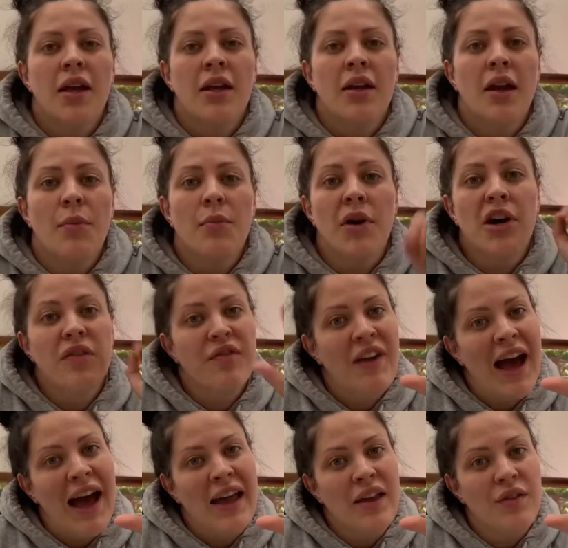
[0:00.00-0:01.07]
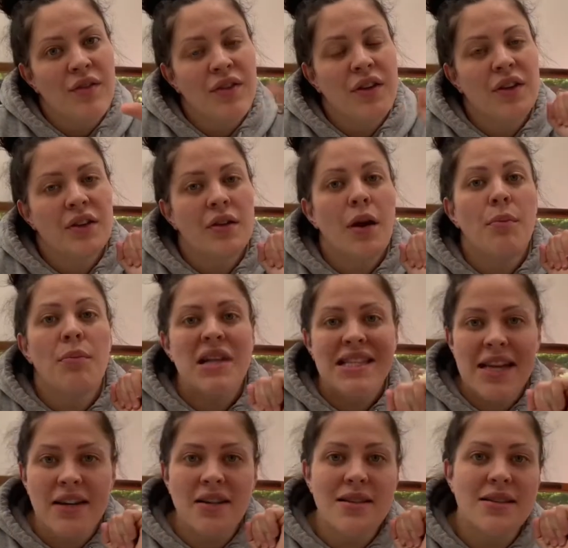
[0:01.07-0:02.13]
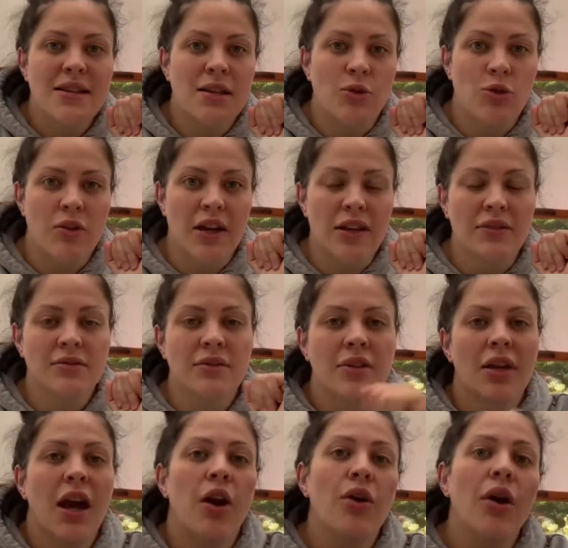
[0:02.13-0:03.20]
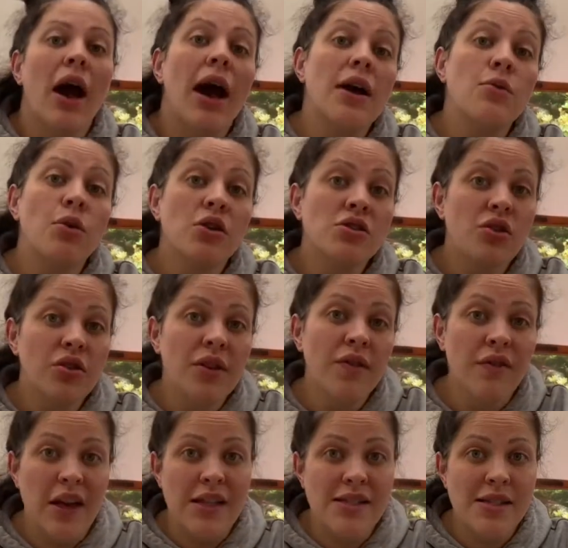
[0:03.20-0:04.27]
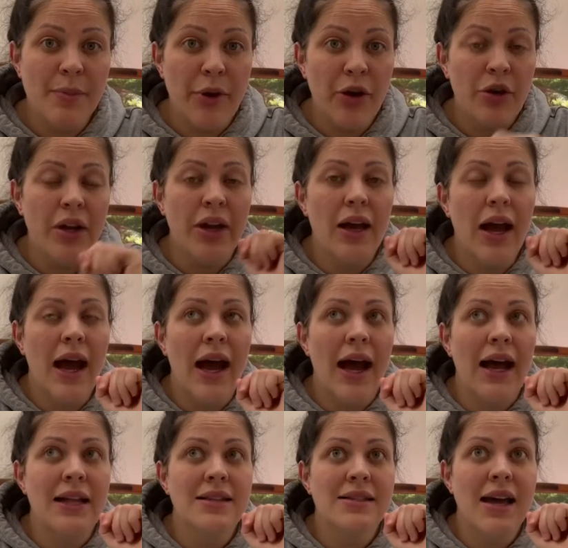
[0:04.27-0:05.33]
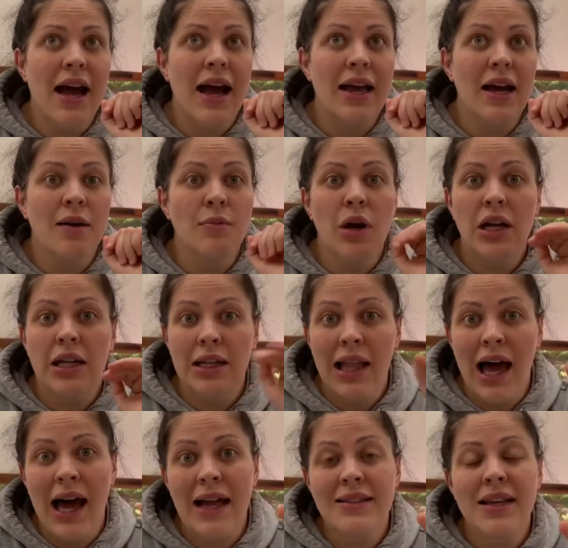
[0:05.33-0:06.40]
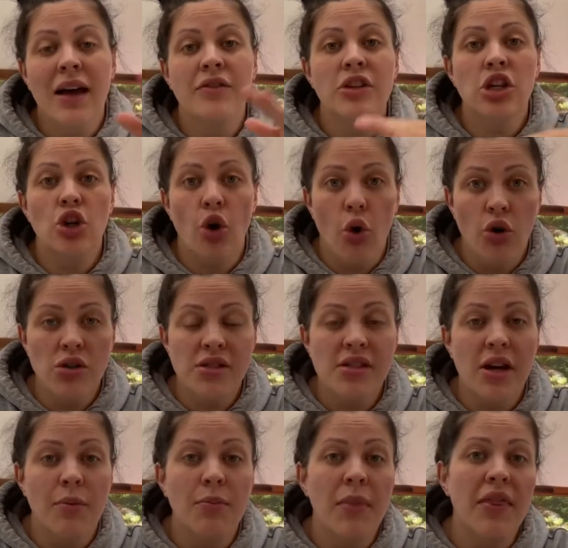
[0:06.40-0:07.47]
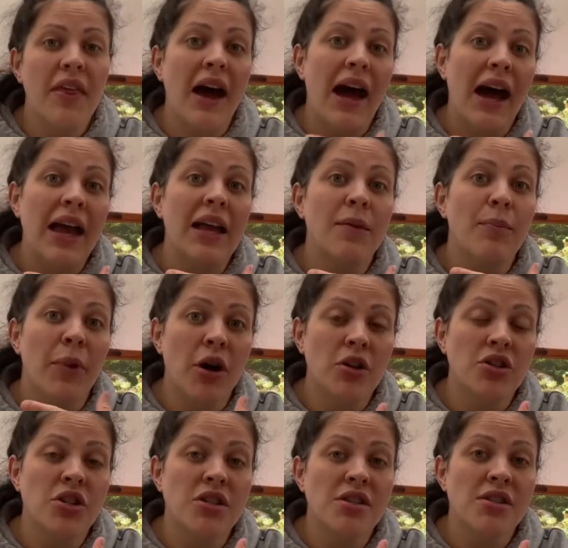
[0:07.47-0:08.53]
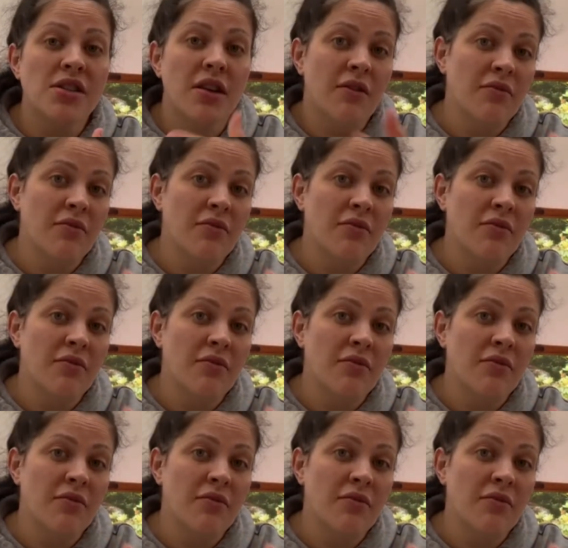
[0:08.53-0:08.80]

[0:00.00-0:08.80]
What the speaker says: Number 5, maternity clothing. Now, I was on the fence about it, and I am glad having got some that I purchased,